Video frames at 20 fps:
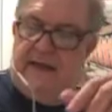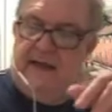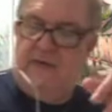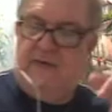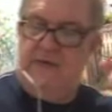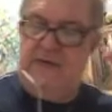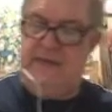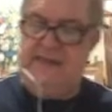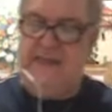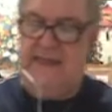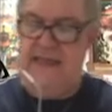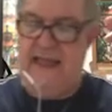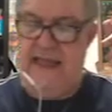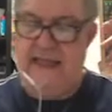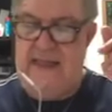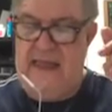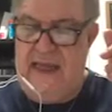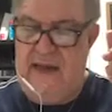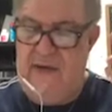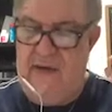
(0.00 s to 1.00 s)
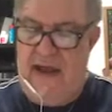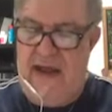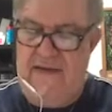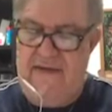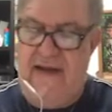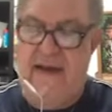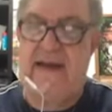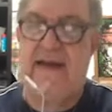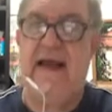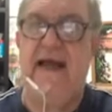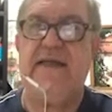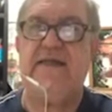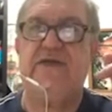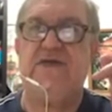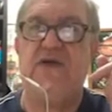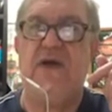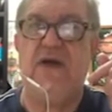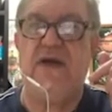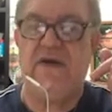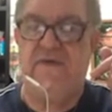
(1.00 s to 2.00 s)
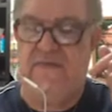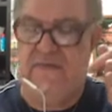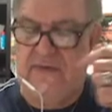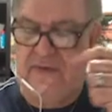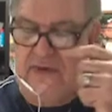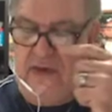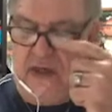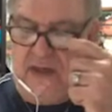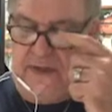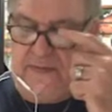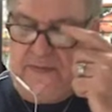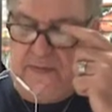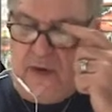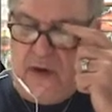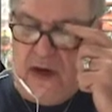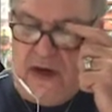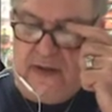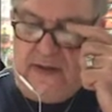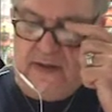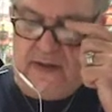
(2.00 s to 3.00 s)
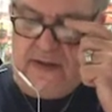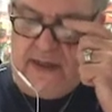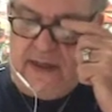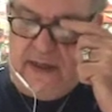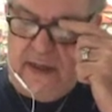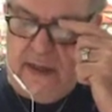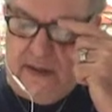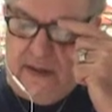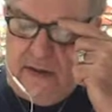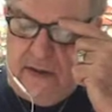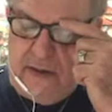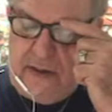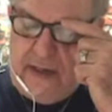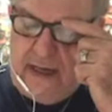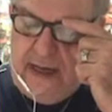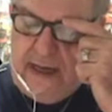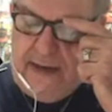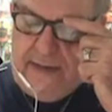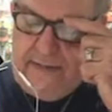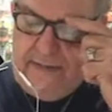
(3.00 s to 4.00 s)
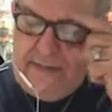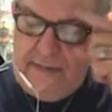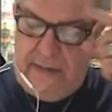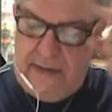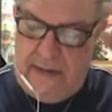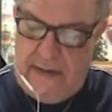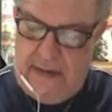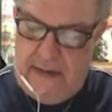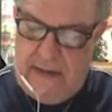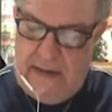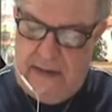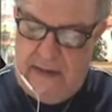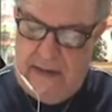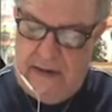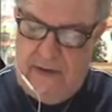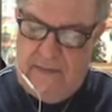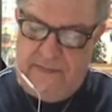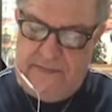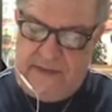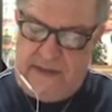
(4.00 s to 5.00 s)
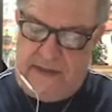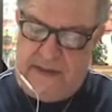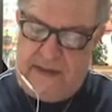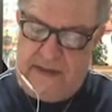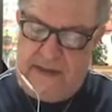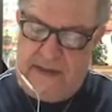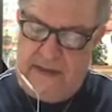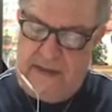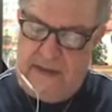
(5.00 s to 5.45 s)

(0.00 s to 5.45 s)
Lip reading: we see that here we have a sort of dot product here, okay? Oops.